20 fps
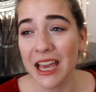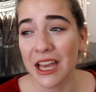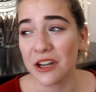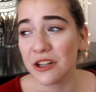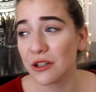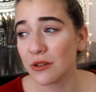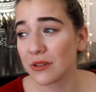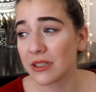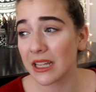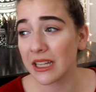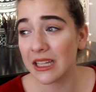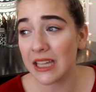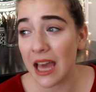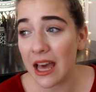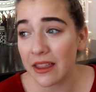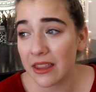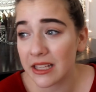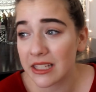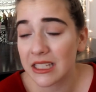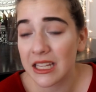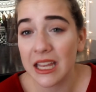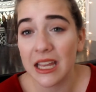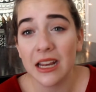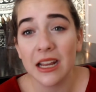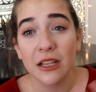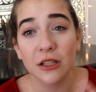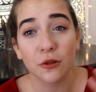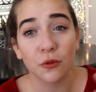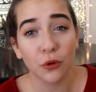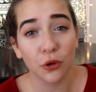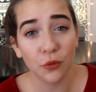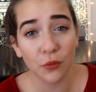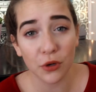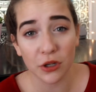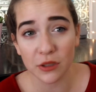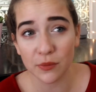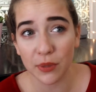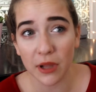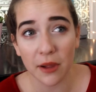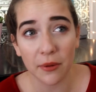She was like, yeah, this kid, his
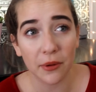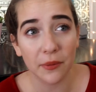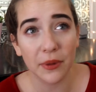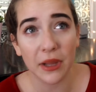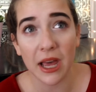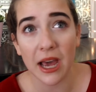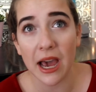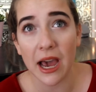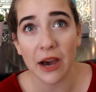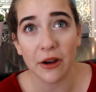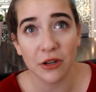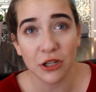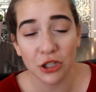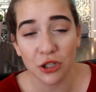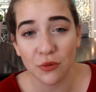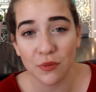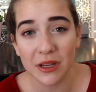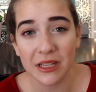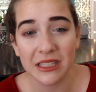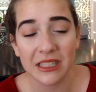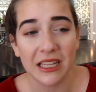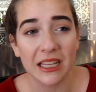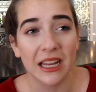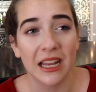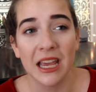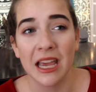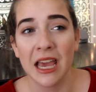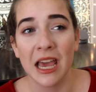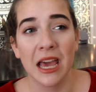rumors, blah blah blah, how did you miss it?